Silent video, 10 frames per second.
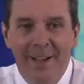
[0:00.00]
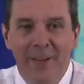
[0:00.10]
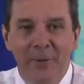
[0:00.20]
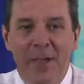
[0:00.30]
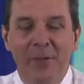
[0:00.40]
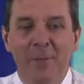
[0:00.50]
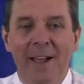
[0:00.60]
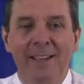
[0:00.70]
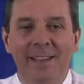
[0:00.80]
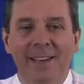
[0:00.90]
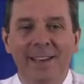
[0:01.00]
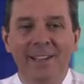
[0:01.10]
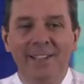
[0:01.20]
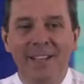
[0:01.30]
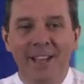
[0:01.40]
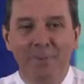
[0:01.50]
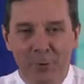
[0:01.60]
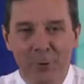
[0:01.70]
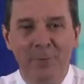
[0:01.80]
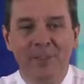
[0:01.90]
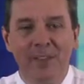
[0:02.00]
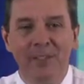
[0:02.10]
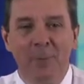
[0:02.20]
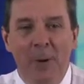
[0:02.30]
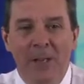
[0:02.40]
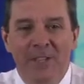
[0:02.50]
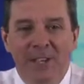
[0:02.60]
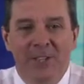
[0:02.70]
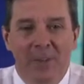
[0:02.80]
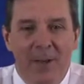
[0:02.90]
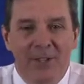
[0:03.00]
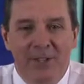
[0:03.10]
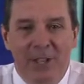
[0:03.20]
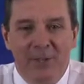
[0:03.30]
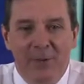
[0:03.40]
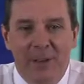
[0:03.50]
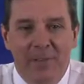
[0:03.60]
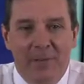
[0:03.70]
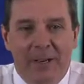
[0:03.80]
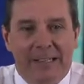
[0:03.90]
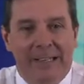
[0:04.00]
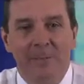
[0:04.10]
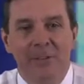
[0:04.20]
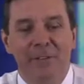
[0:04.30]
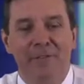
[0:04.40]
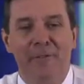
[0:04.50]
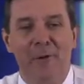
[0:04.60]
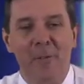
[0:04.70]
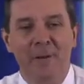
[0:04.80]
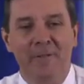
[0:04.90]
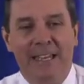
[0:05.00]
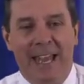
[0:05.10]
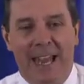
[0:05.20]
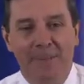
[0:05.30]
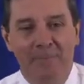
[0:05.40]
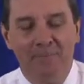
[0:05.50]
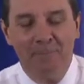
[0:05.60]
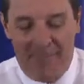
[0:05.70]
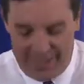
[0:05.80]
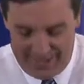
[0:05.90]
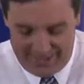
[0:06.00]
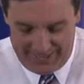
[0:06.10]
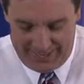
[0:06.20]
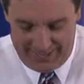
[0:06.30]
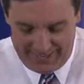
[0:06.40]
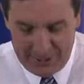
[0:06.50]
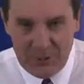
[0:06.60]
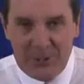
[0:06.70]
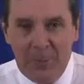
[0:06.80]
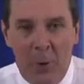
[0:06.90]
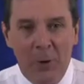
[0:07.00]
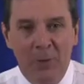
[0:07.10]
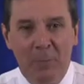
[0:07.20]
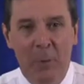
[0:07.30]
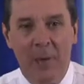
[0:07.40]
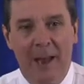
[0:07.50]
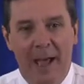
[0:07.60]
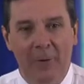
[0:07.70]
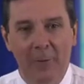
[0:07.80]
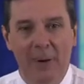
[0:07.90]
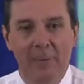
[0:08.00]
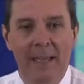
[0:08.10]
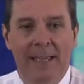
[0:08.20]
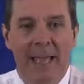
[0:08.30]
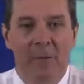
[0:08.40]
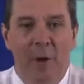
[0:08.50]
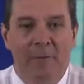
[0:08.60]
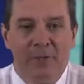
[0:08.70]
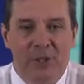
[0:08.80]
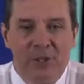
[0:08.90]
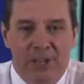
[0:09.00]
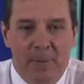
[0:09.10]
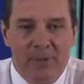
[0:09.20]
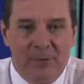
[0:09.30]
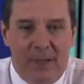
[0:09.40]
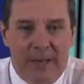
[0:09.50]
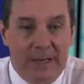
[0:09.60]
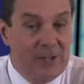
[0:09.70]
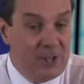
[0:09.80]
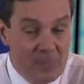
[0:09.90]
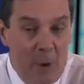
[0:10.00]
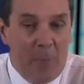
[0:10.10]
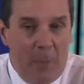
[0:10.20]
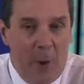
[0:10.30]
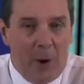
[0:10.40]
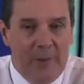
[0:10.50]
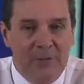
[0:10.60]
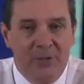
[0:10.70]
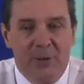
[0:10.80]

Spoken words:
Well, thank you, Mike, and I guess that proves that experience is the best teacher, even when it comes in the form of a game. You know, it's important to point out what Mike Galoff has just demonstrated is a small part of the